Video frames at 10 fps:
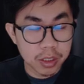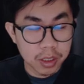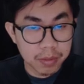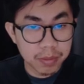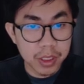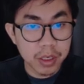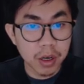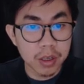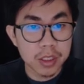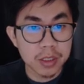
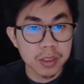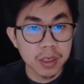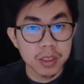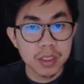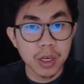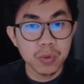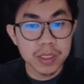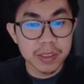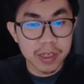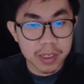because Tailwind
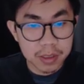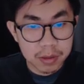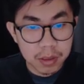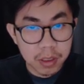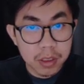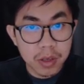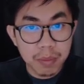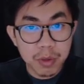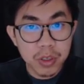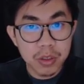CSS. So I'm
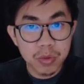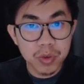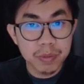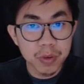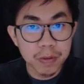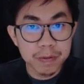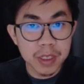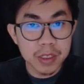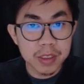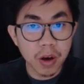going to remove
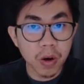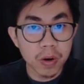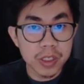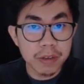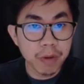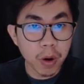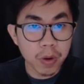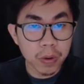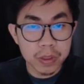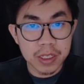this all default
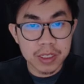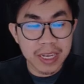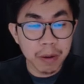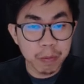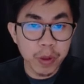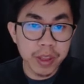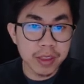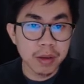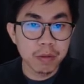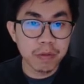code that comes with
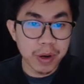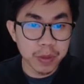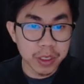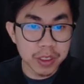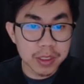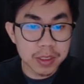frameworks.